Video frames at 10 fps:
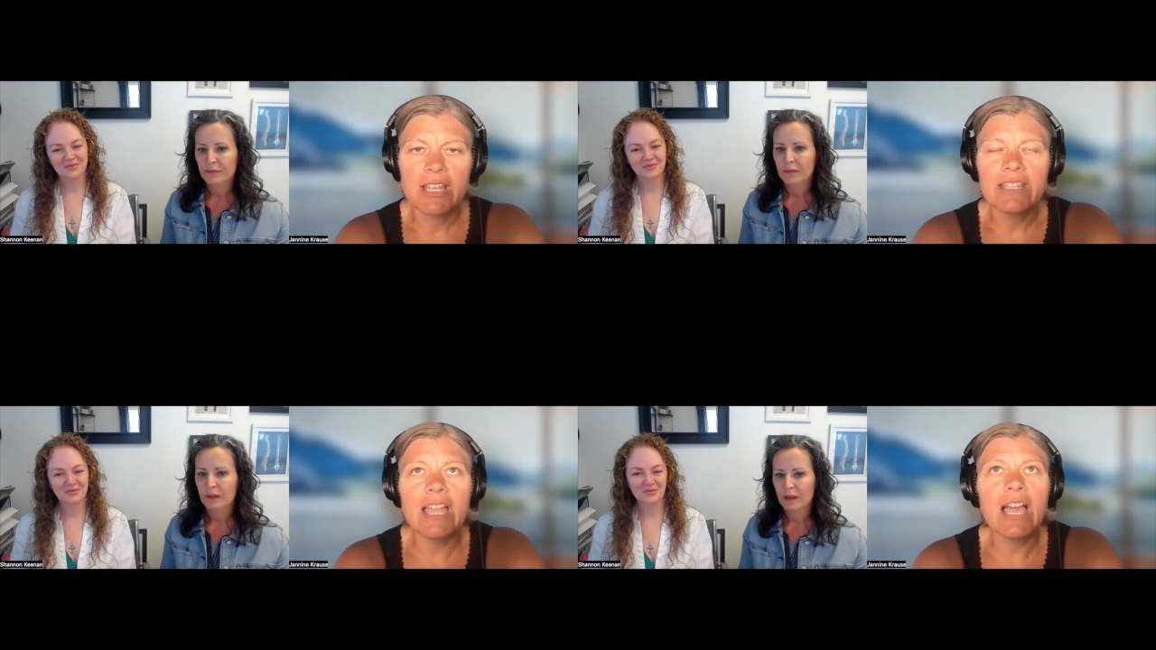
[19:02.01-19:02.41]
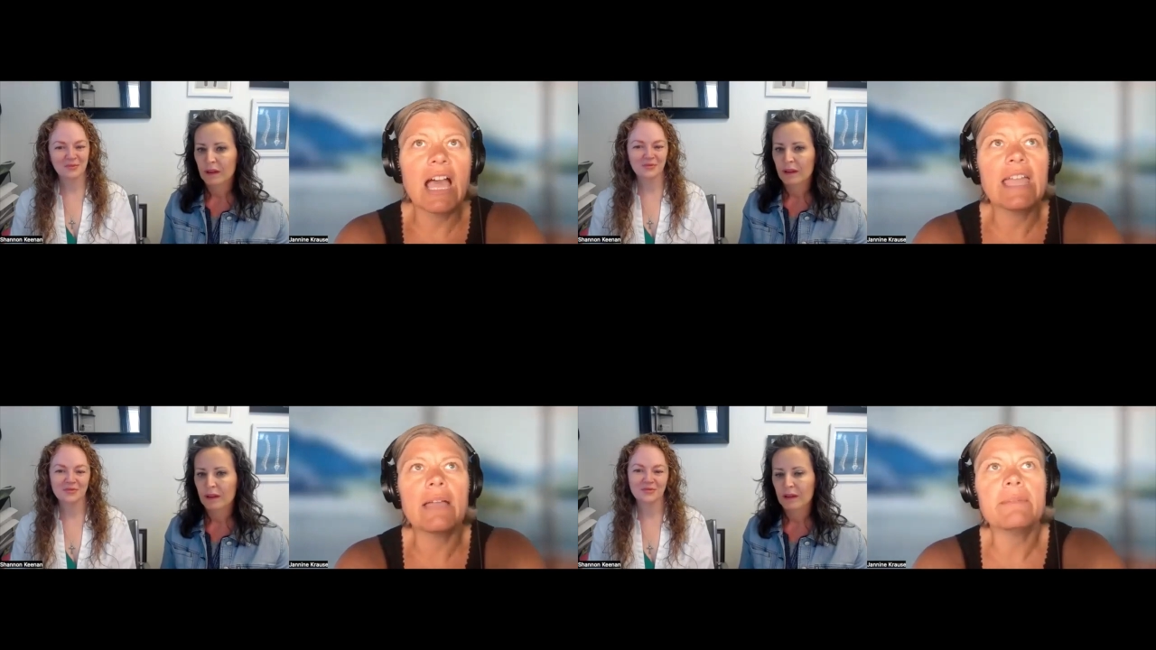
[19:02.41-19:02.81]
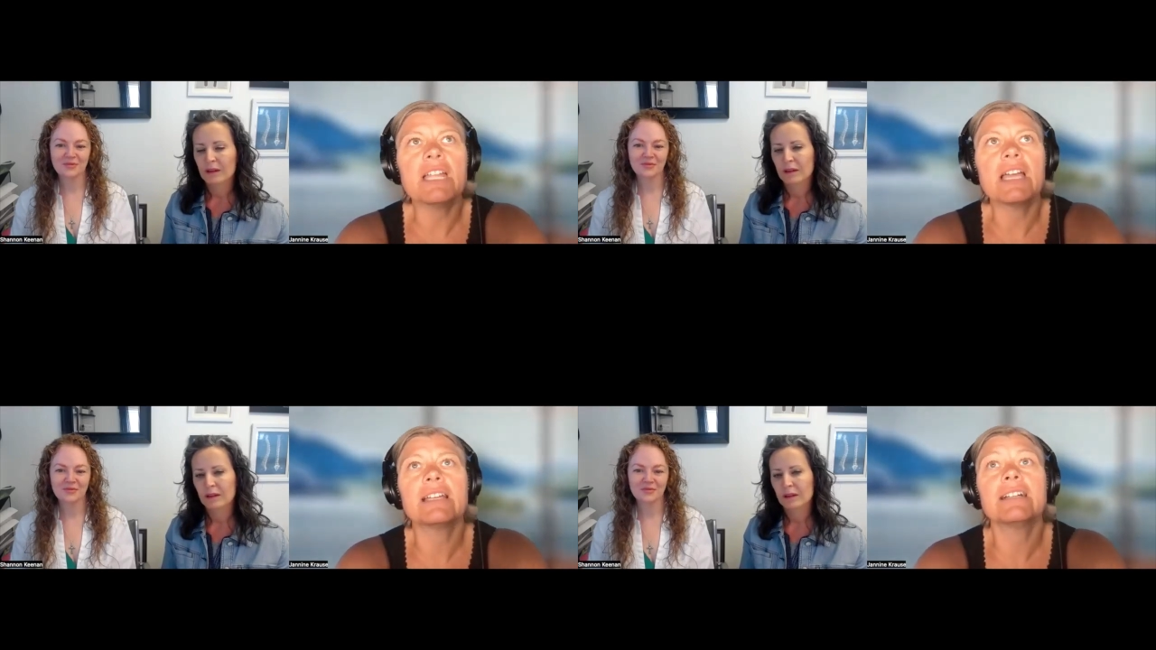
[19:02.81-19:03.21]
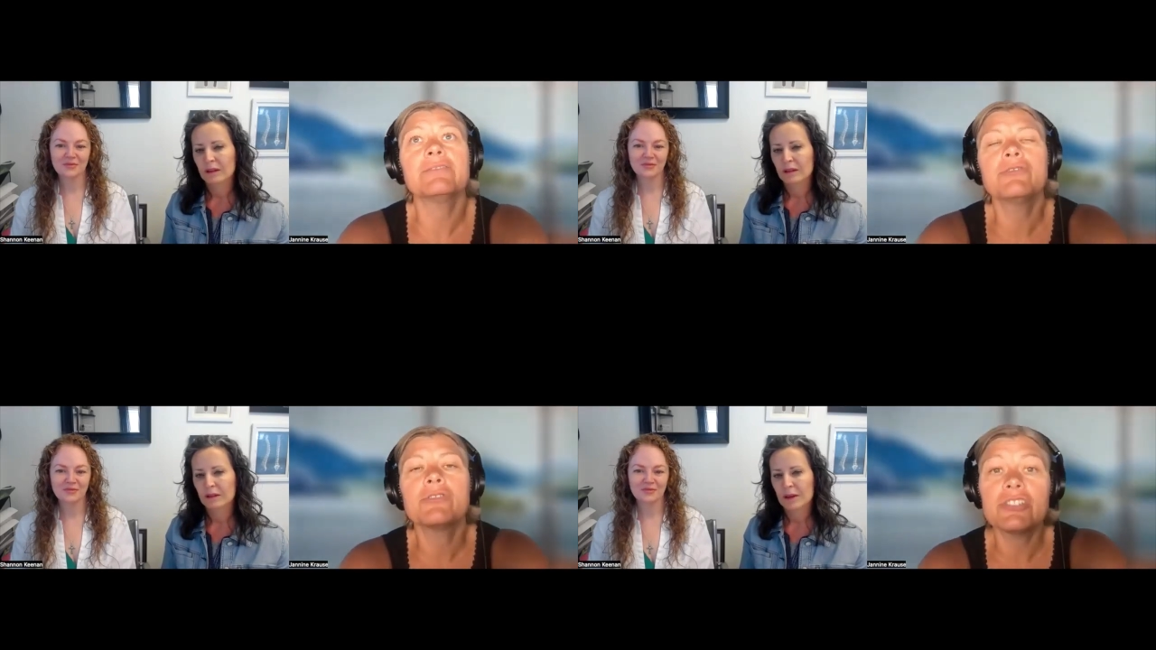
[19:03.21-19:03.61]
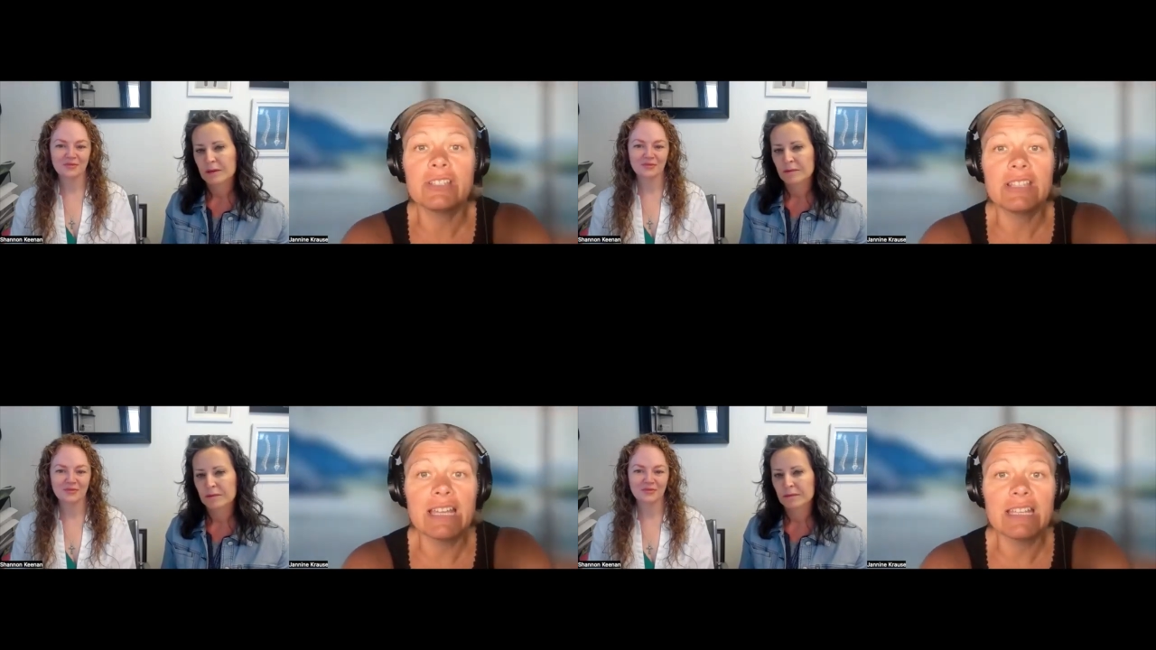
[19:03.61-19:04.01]
Speaker 1: Yeah. I mean,
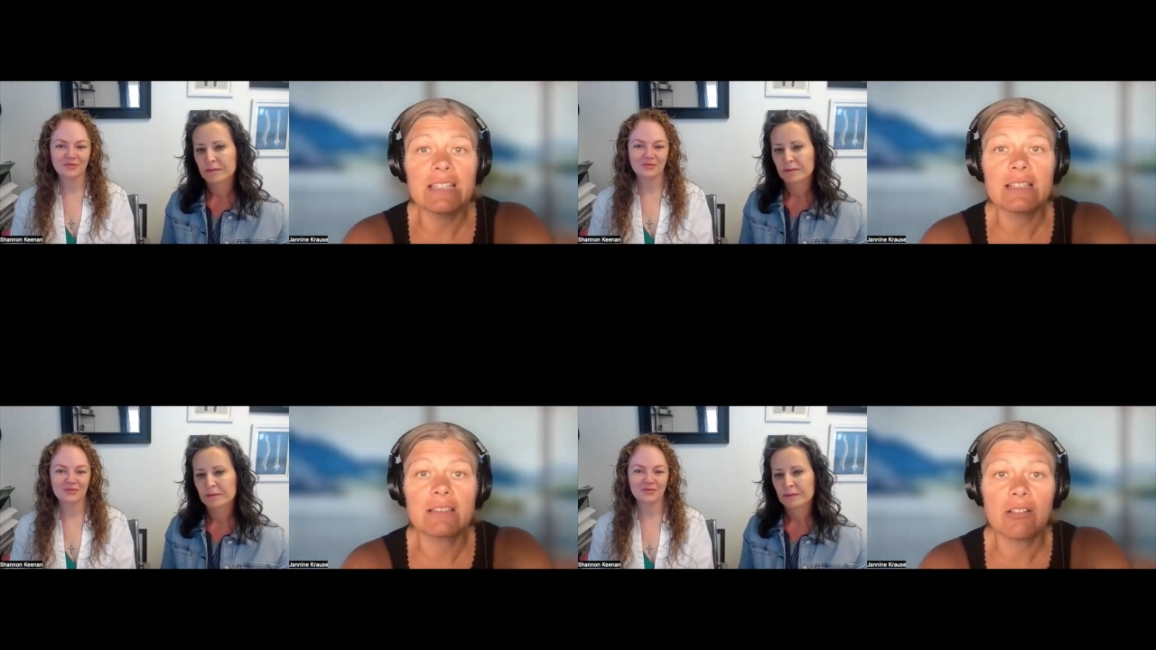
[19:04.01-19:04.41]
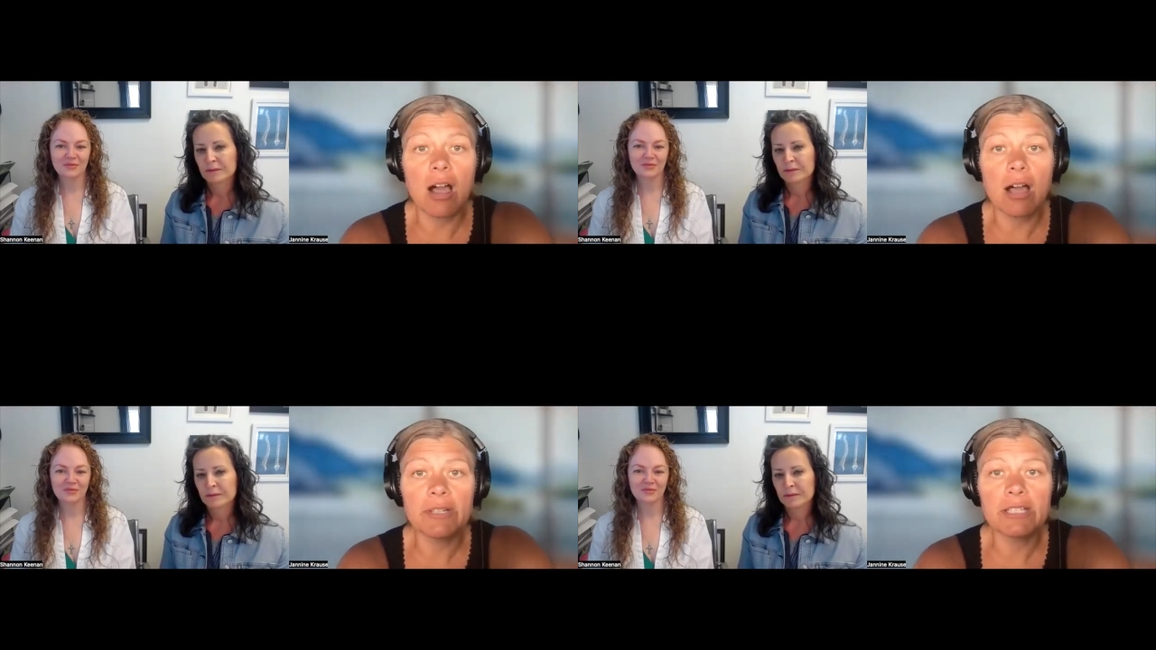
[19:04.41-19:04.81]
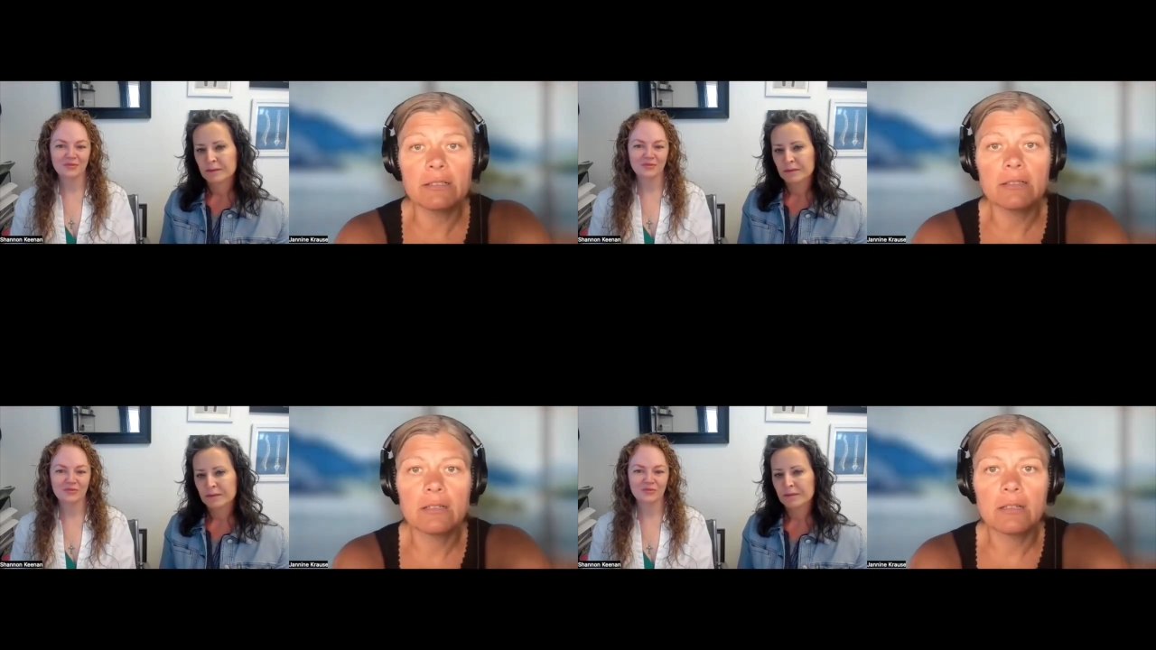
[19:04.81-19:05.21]
unfortunately that is common.